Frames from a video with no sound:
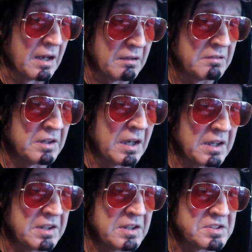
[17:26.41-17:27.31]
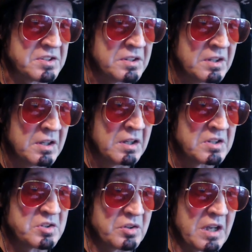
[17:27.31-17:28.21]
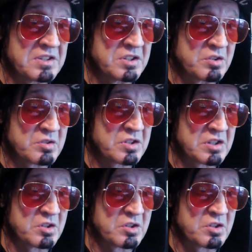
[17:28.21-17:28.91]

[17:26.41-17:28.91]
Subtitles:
Yeah, it is. So that's interesting.